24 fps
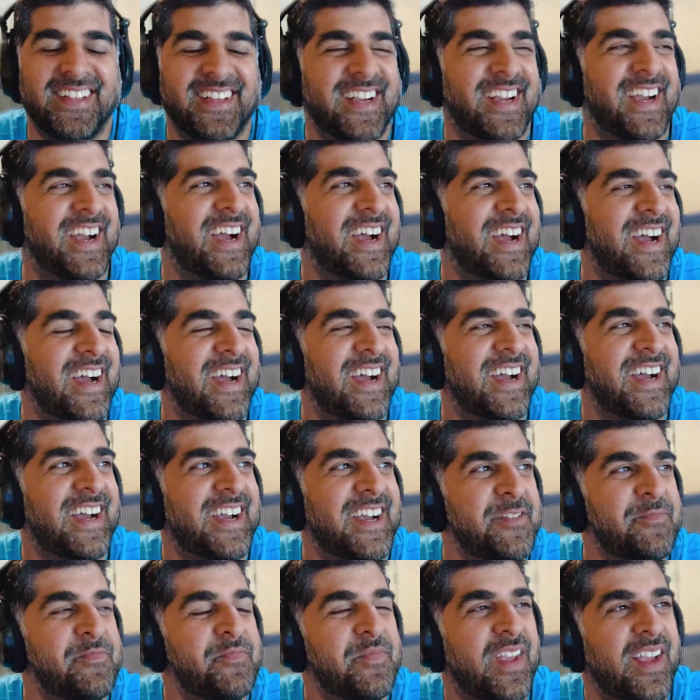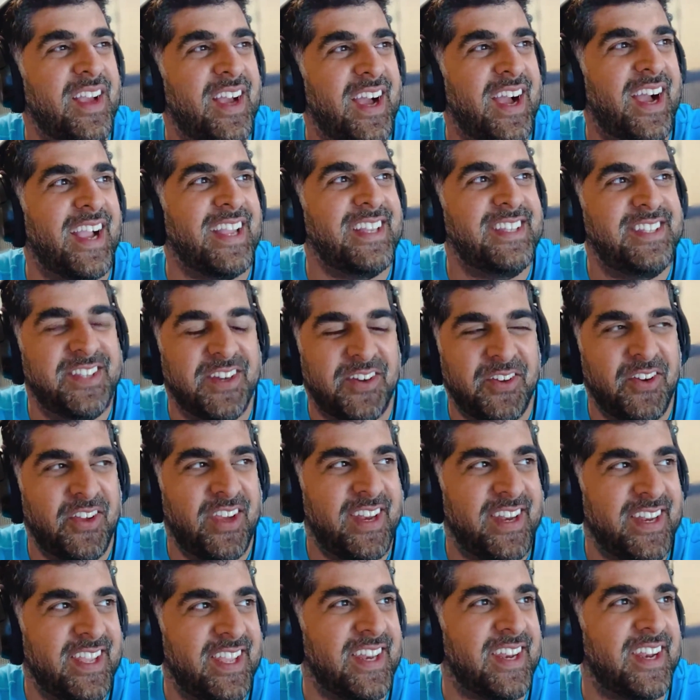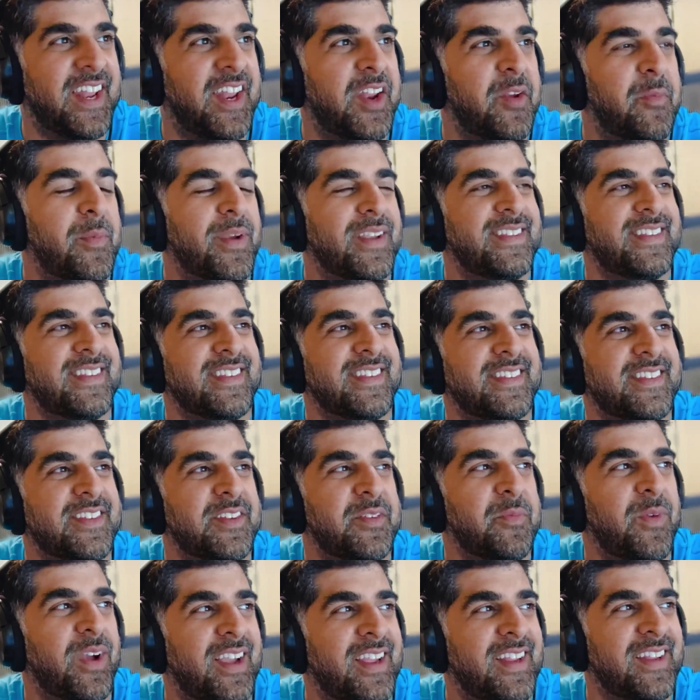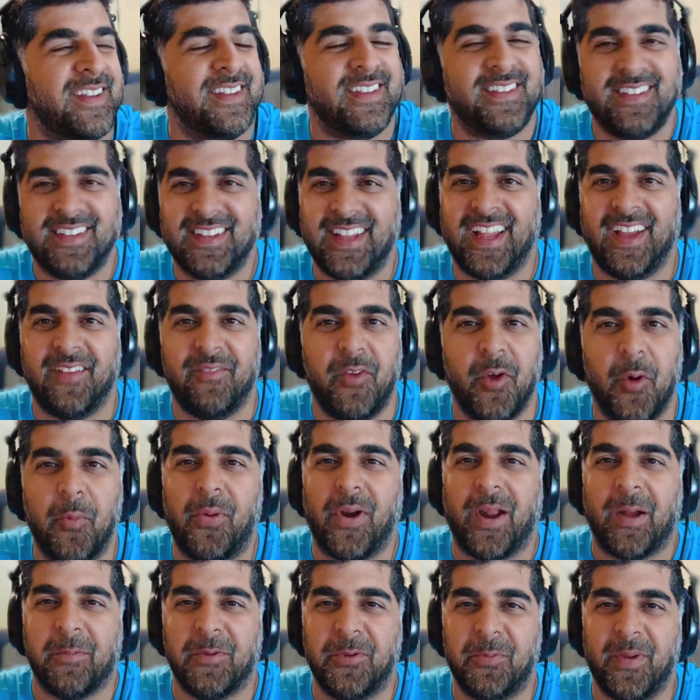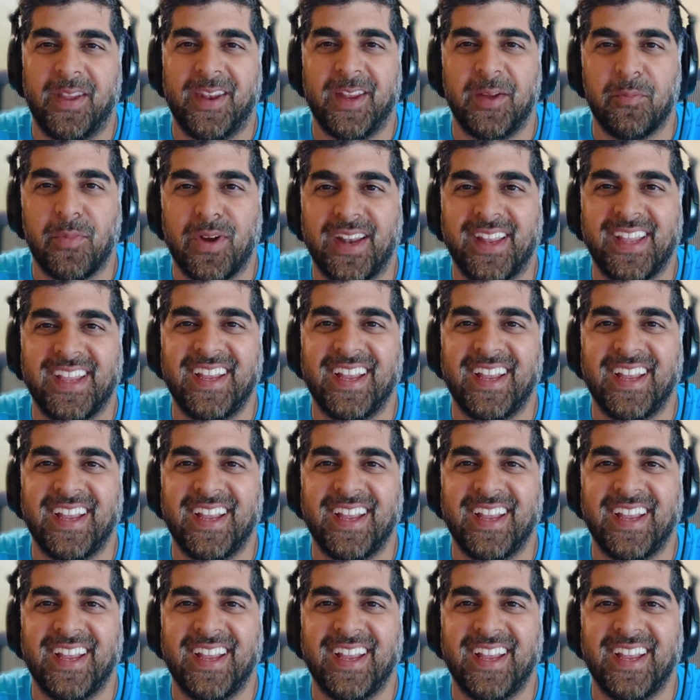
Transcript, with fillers: Um, I don't know how to get it out of my system. I have no problem spending money.